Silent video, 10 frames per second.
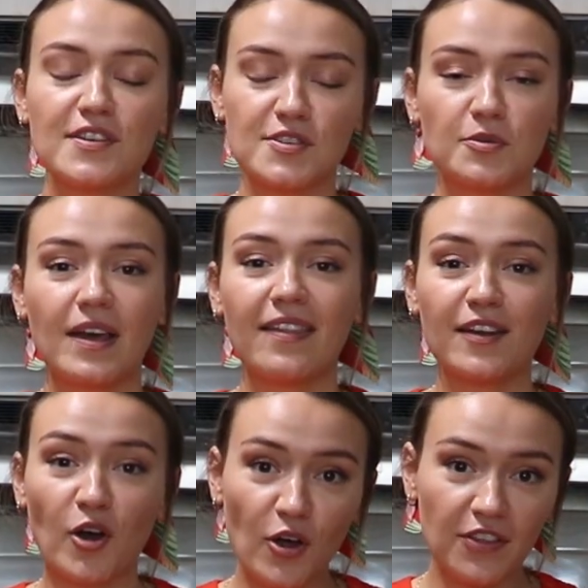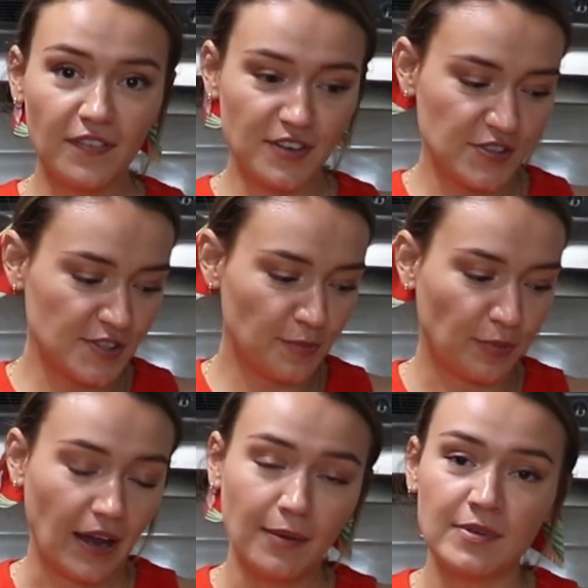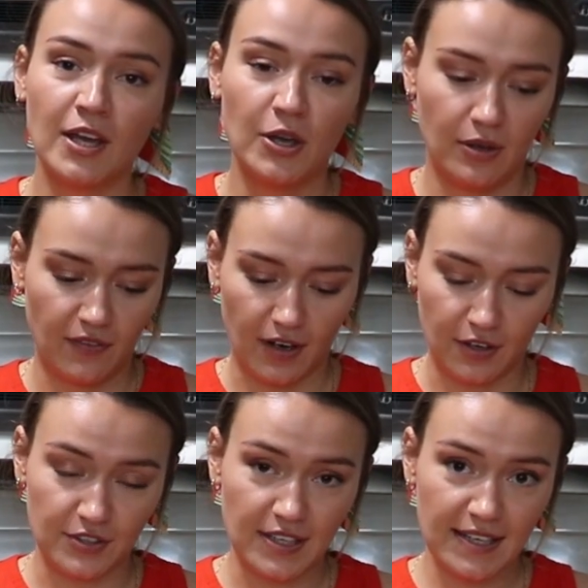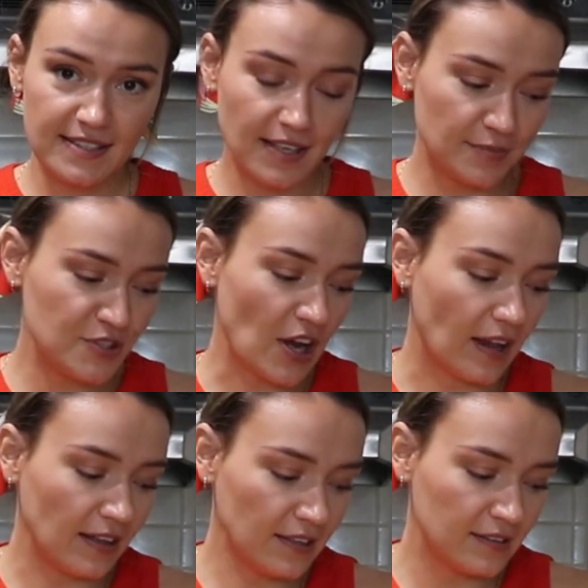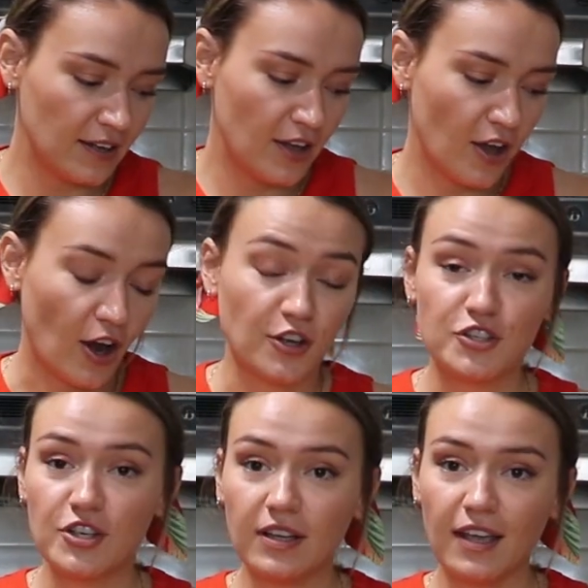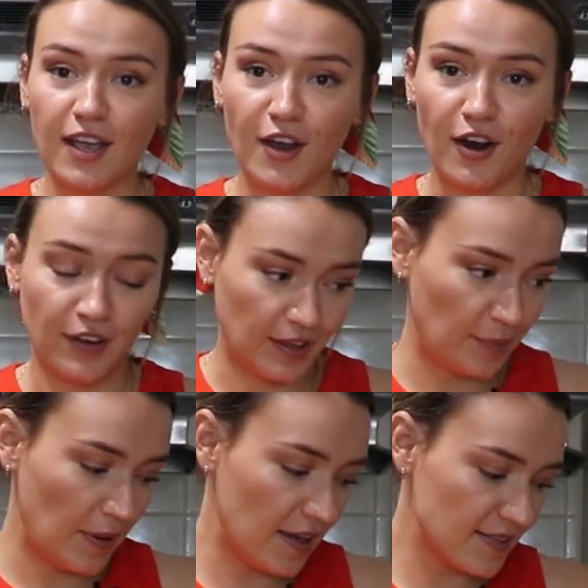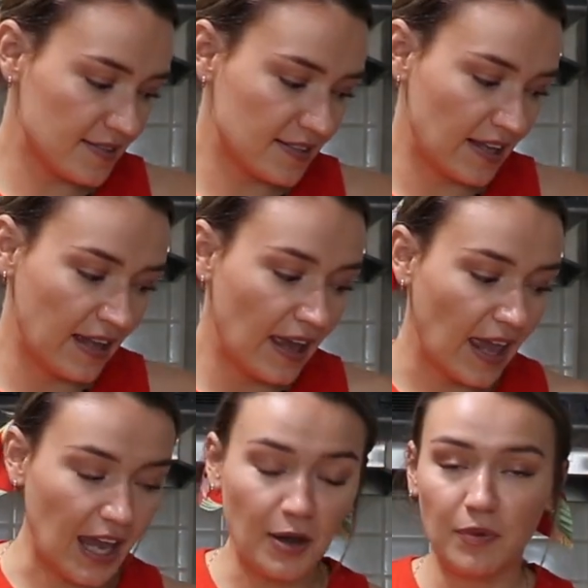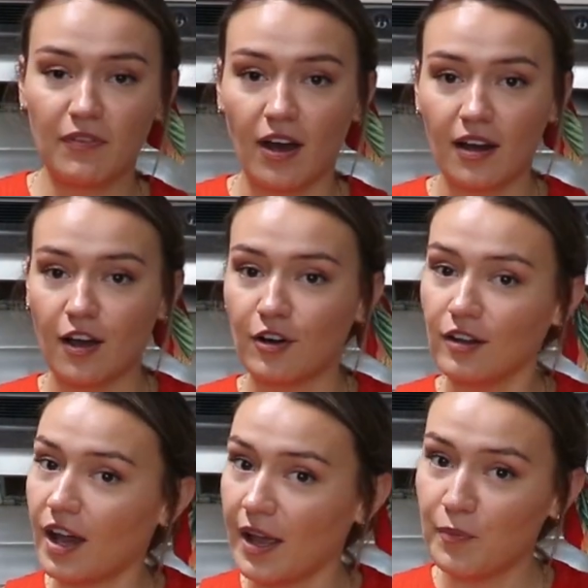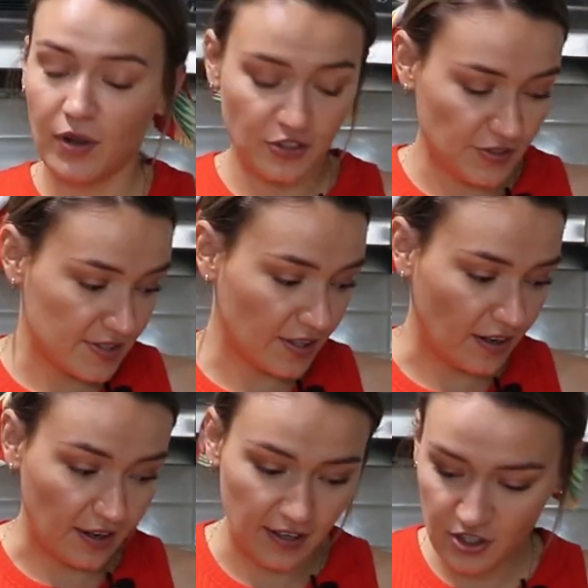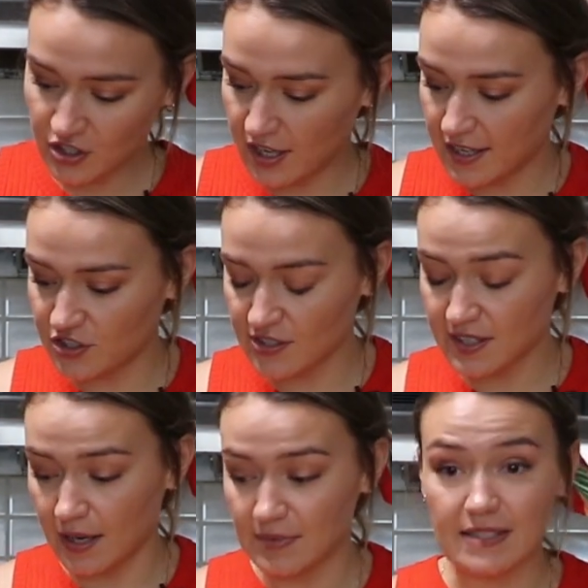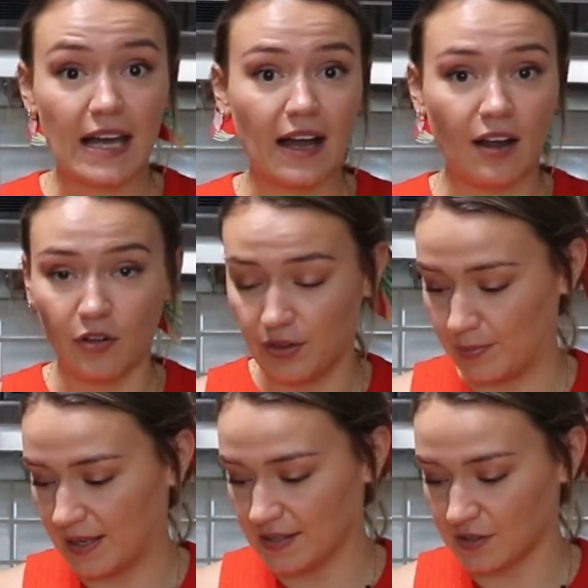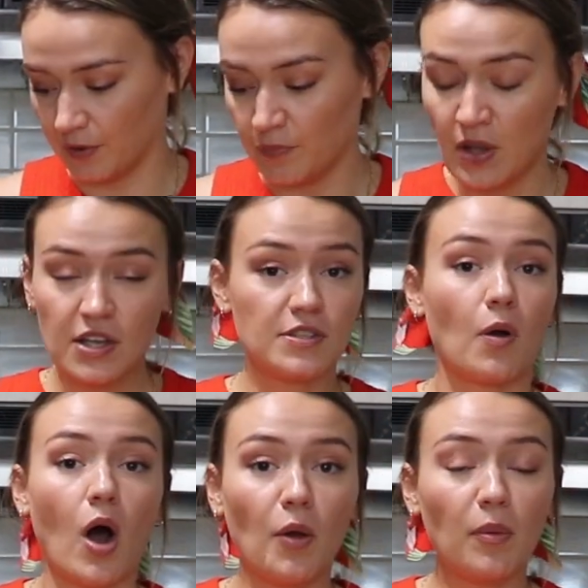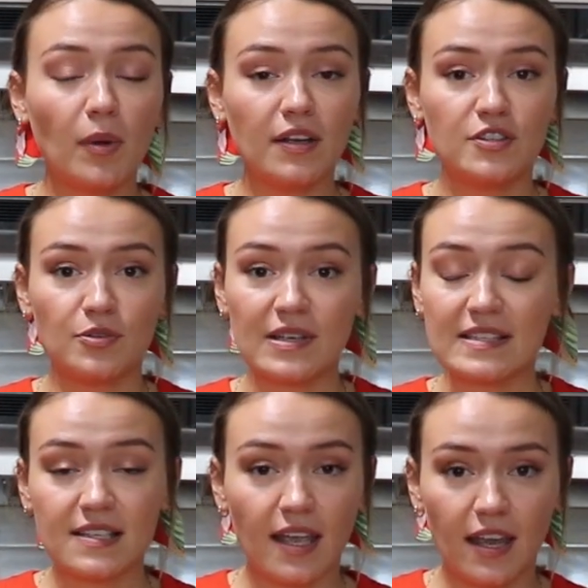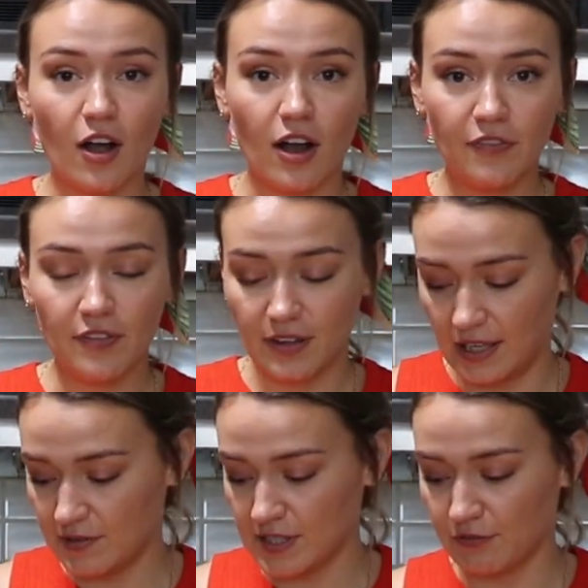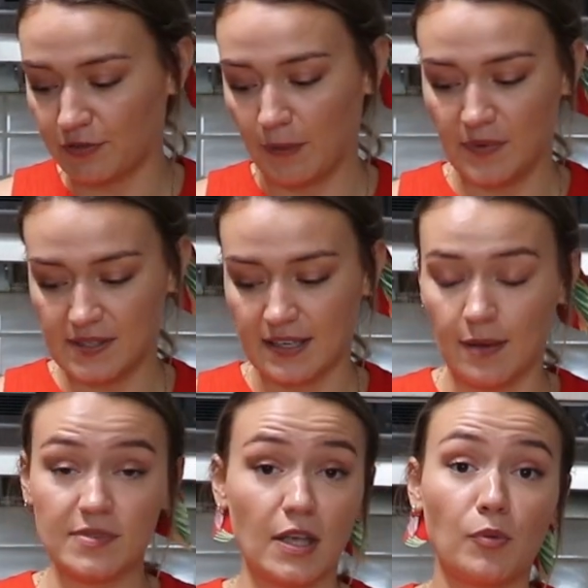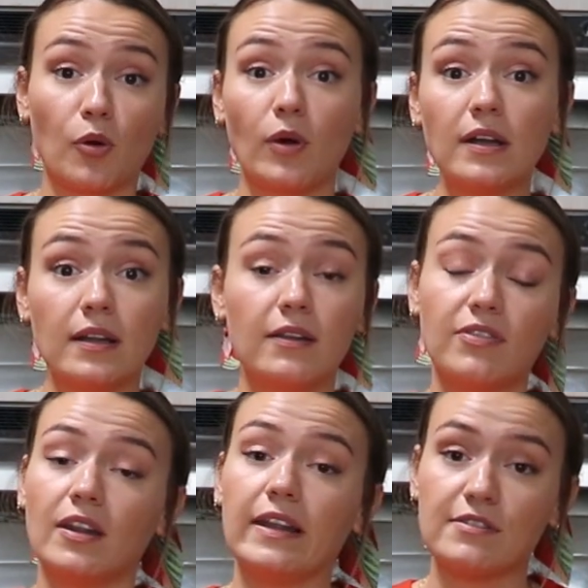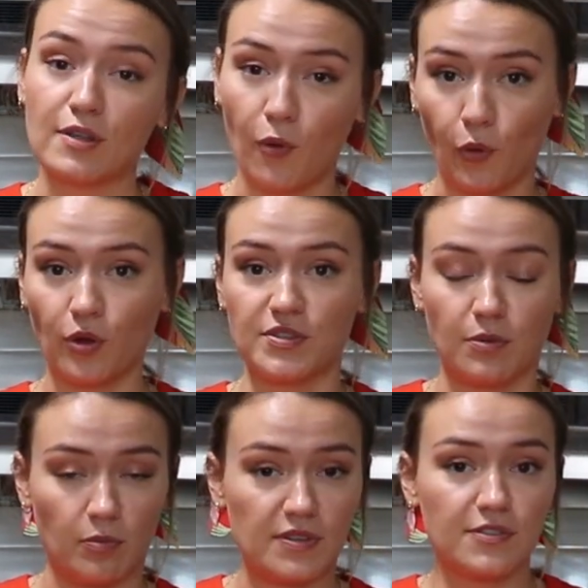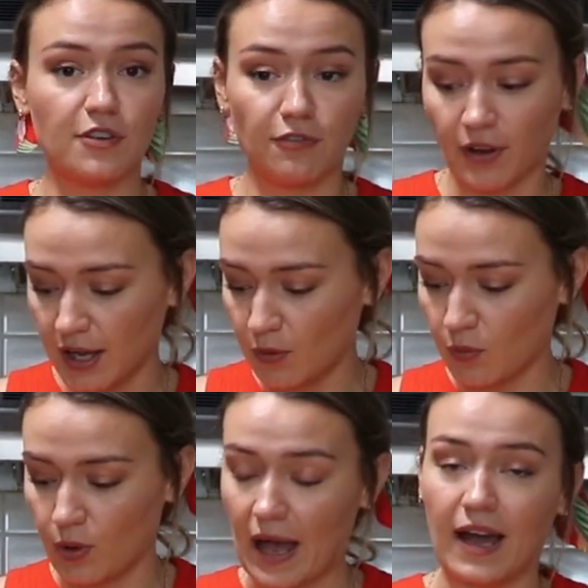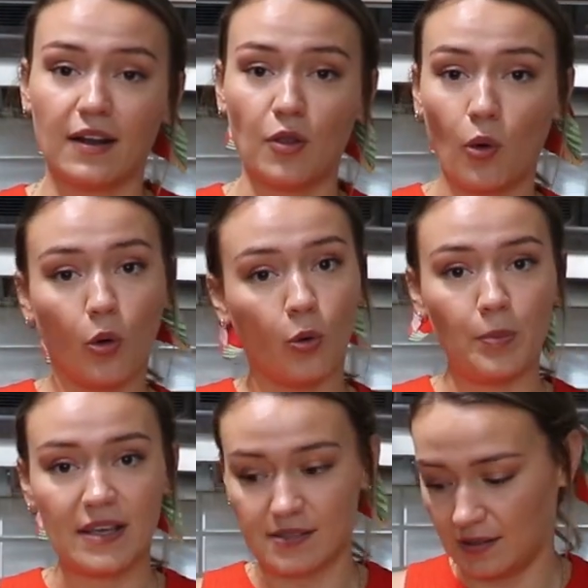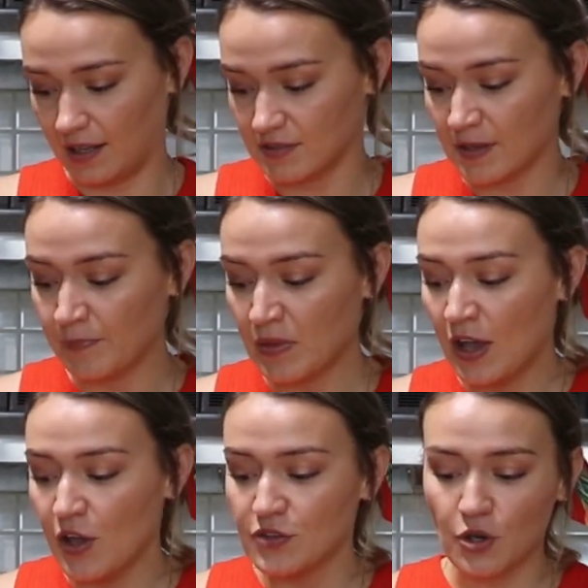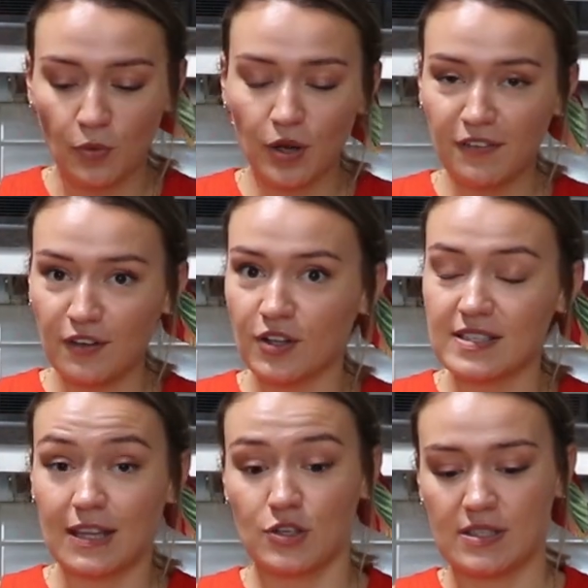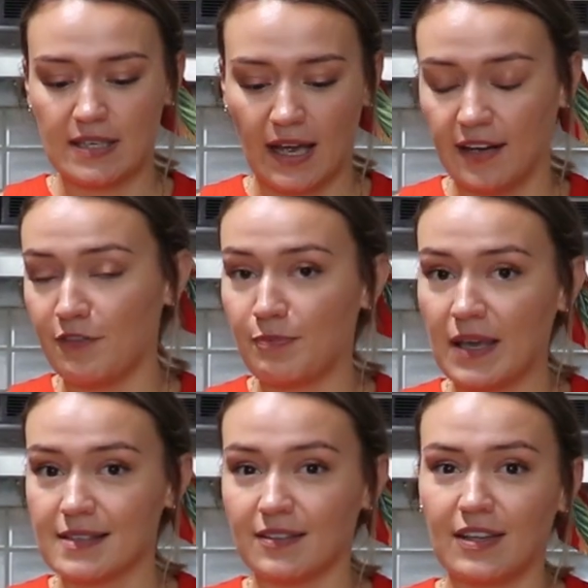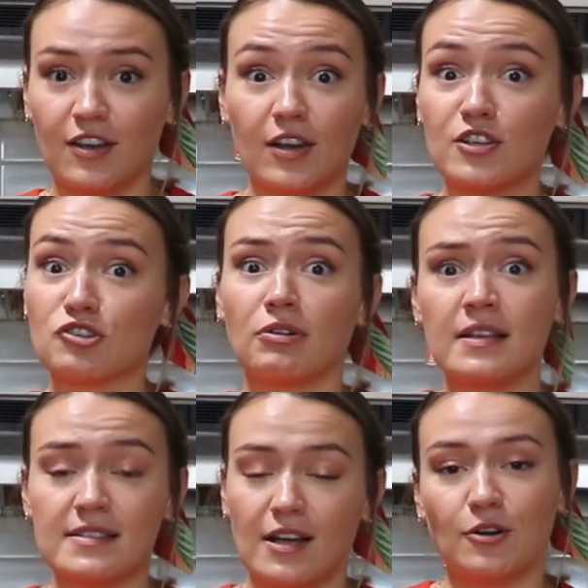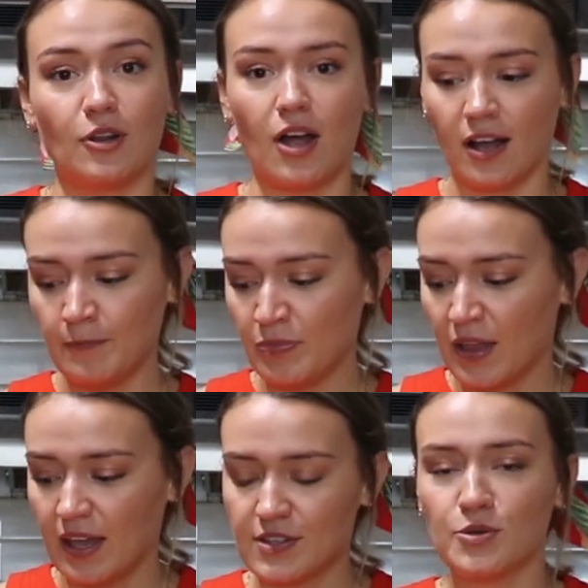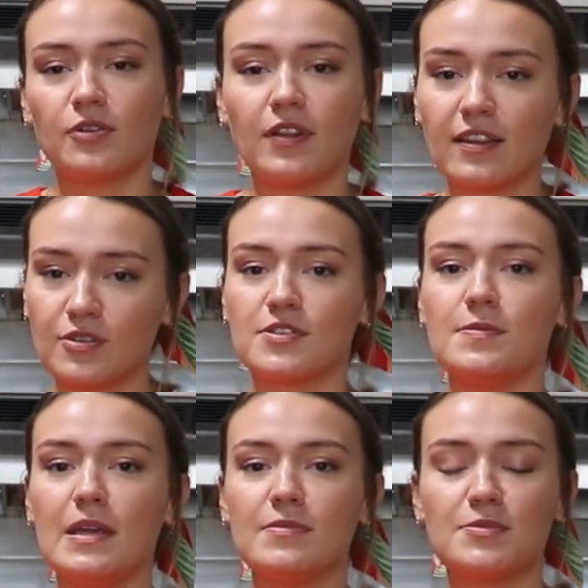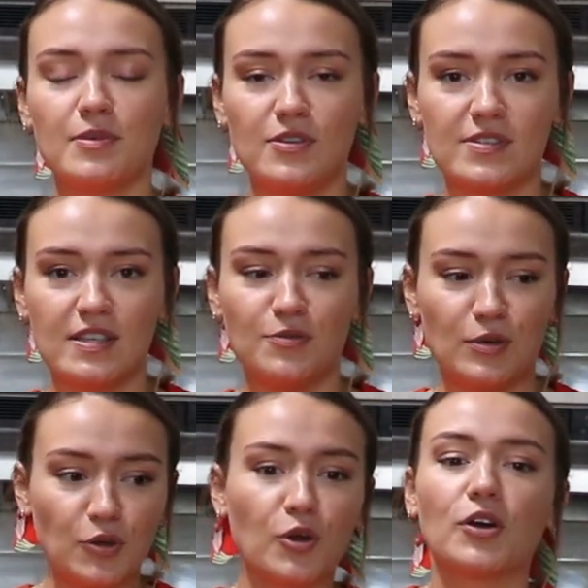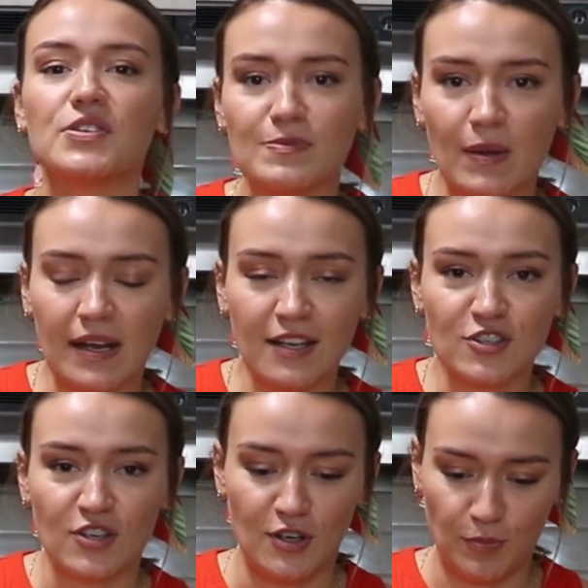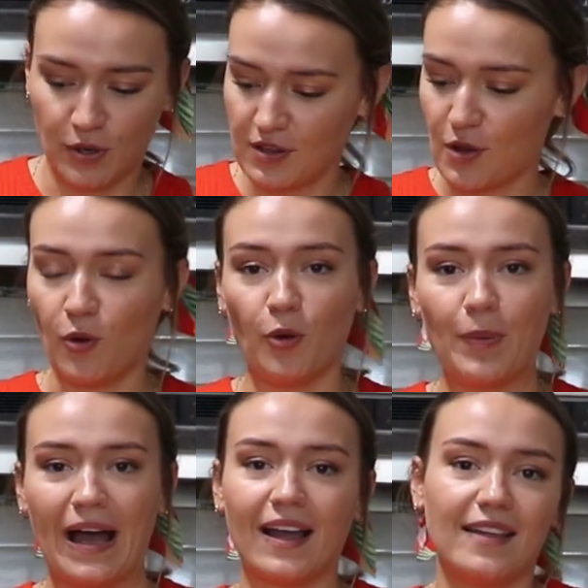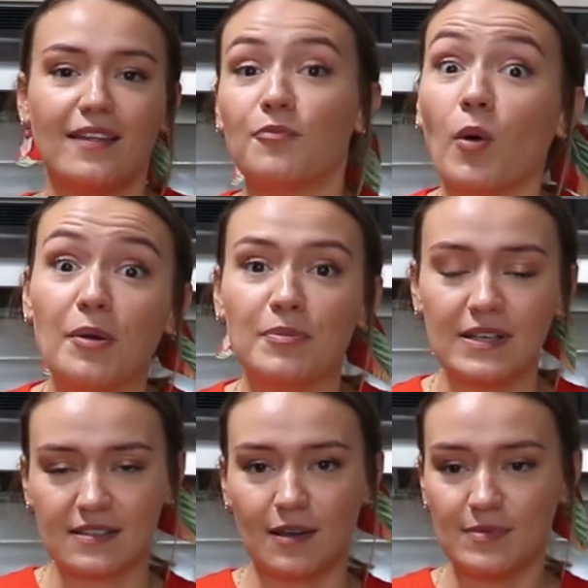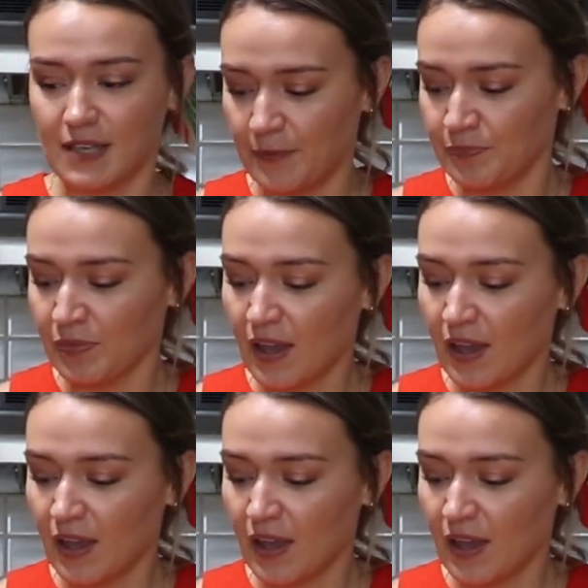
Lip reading: So now that all the veggies are prepped, we've got our diced up shallot, our chili and garlic paste, and we've got our lime wedges to garnish. It's just time to tackle the basil. So all we want to do is take off the leaves from the stems, and we're going to leave the leaves whole. So when we stir fry it, we'll add in the whole basil leaves. Don't worry if it looks like there's a ton of basil here. It shrinks down a lot. It's sort of like those memes when you see when you cook spinach and you put in the whole pack and then one piece comes out.